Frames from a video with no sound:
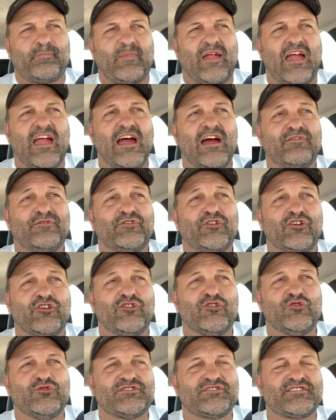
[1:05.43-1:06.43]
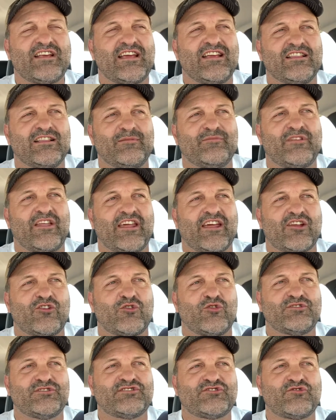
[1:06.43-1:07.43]
after New Salem, then I
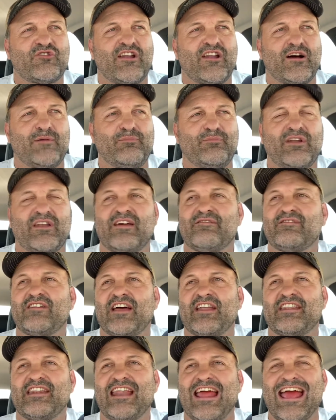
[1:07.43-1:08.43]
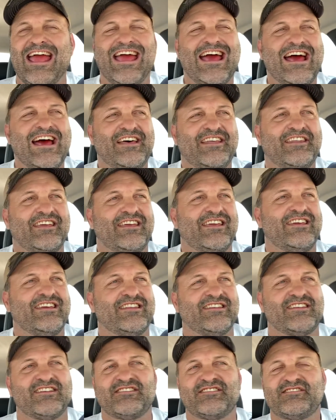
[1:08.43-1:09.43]
cruised straight up, and I've got an ad
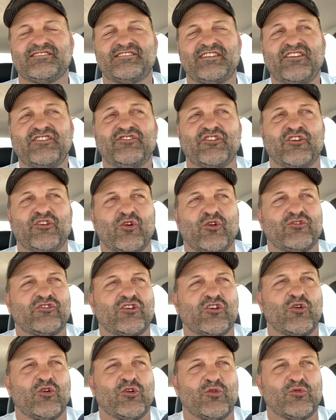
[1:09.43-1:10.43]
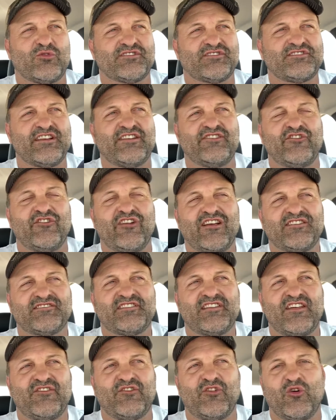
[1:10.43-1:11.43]
in Center, North Dakota, where Center hasn't
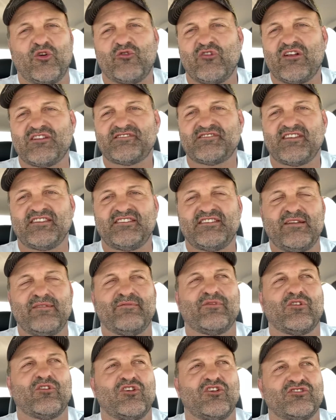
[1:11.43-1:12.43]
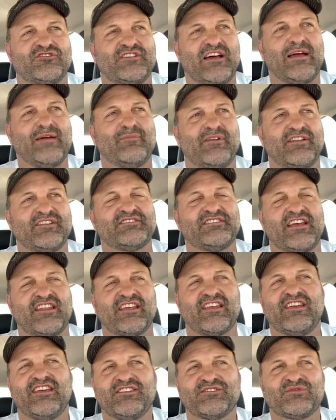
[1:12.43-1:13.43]
had their own wrestling team for a long time, but it's had a
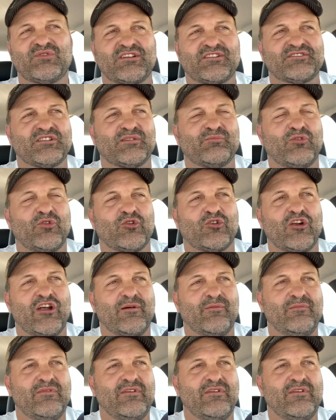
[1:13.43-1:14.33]
kids wrestling program.